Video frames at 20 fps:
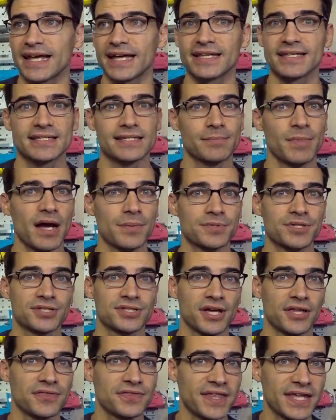and some
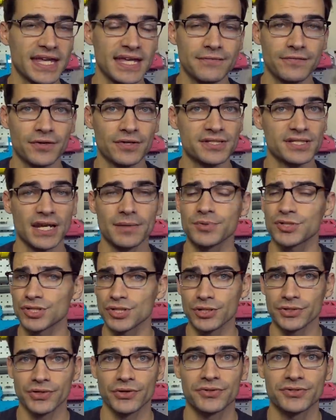options on Thingiverse, and I'm
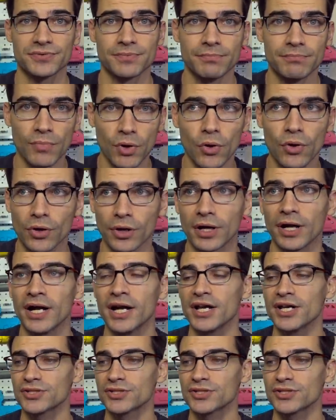sure there's more.